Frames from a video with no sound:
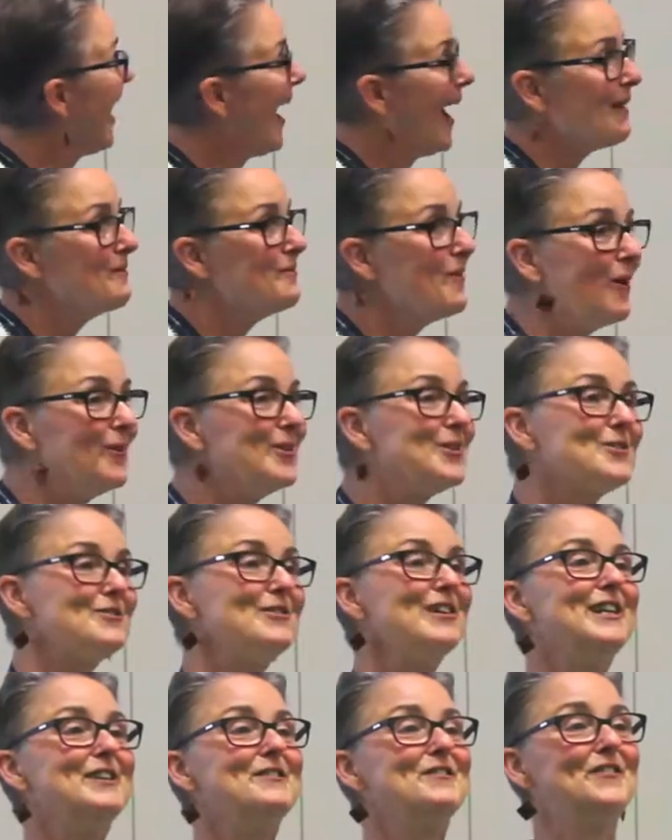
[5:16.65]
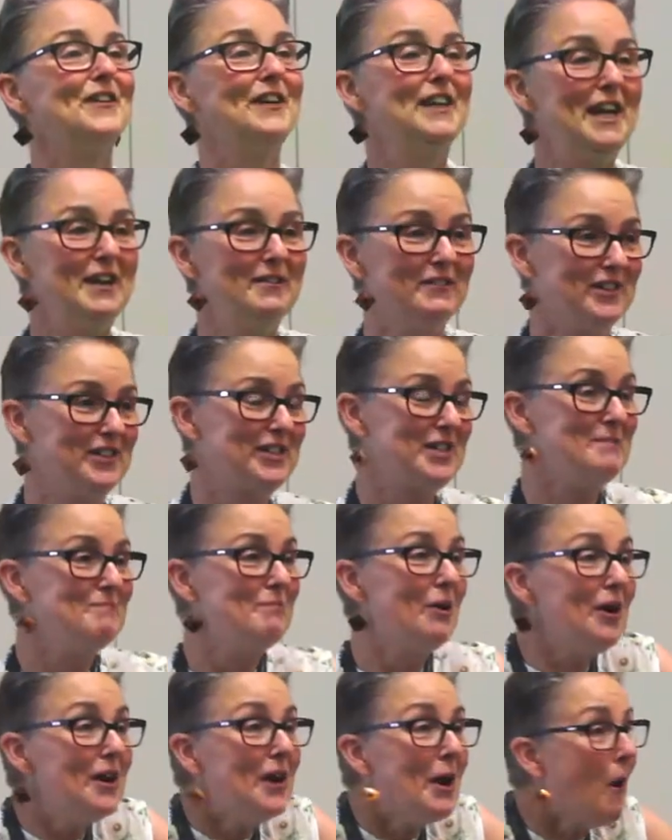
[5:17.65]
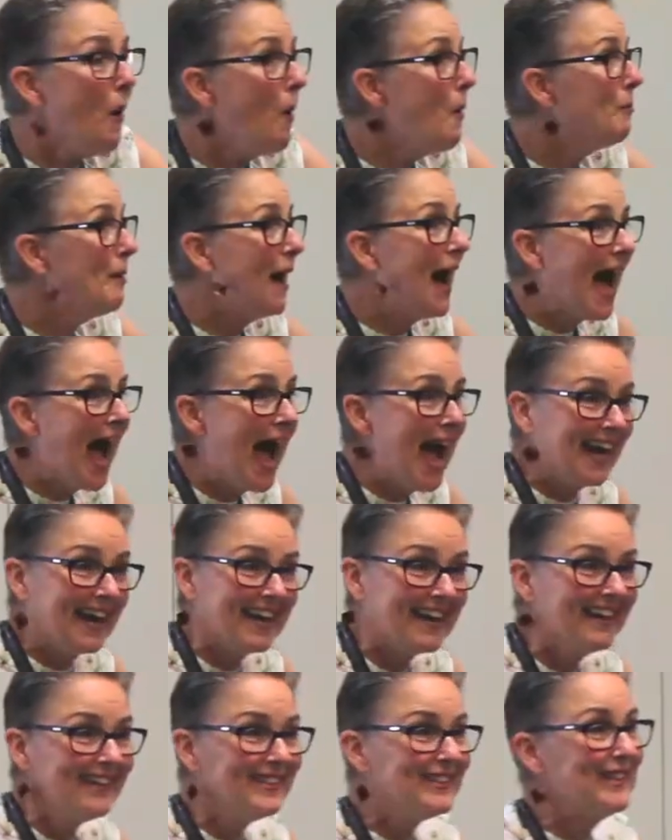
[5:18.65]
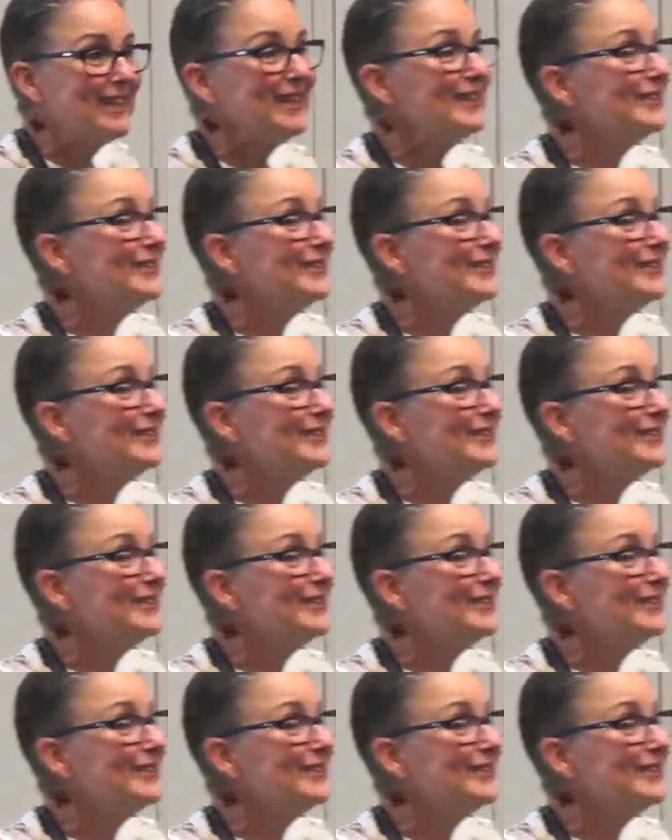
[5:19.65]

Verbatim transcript: And what was really funny was she put it all back. She